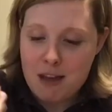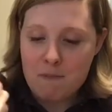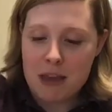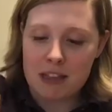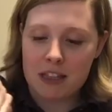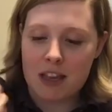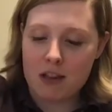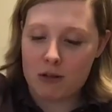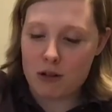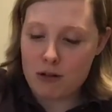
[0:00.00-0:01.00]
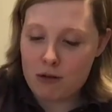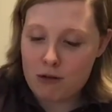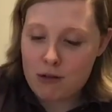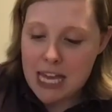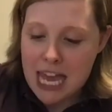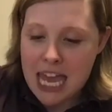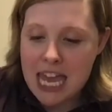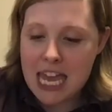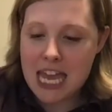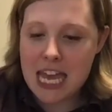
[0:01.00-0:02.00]
Mix the glue
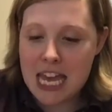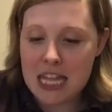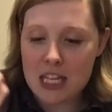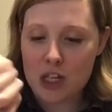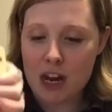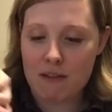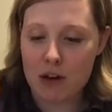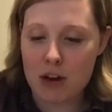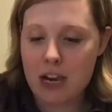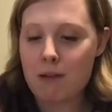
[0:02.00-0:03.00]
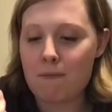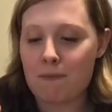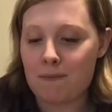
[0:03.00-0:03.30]
and the shaving cream.